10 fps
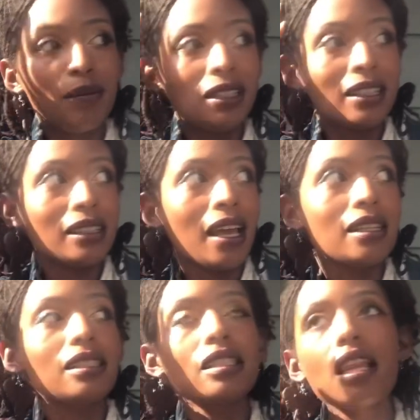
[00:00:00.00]
Because it
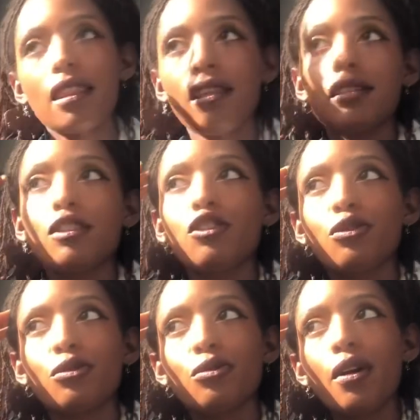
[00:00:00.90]
has nothing to
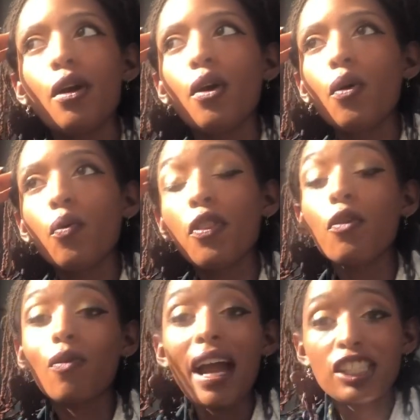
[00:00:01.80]
do with
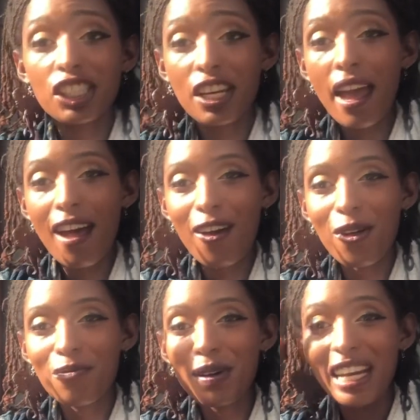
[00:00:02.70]
the
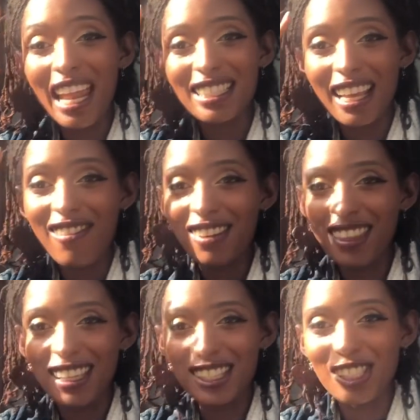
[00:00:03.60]
rationale, but it has
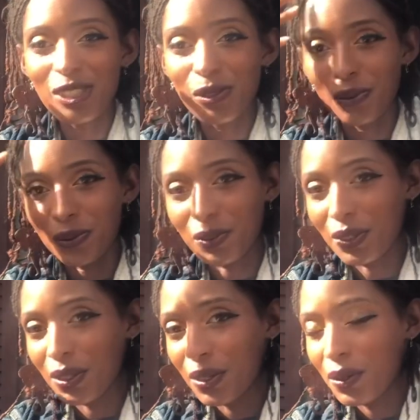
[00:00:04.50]
everything to do
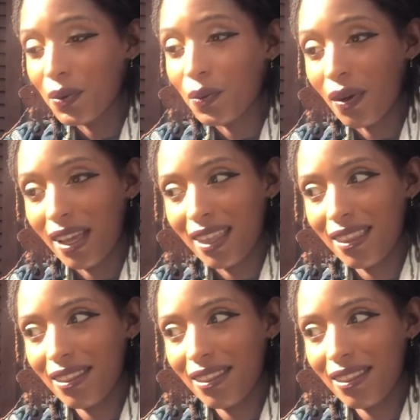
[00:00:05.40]
with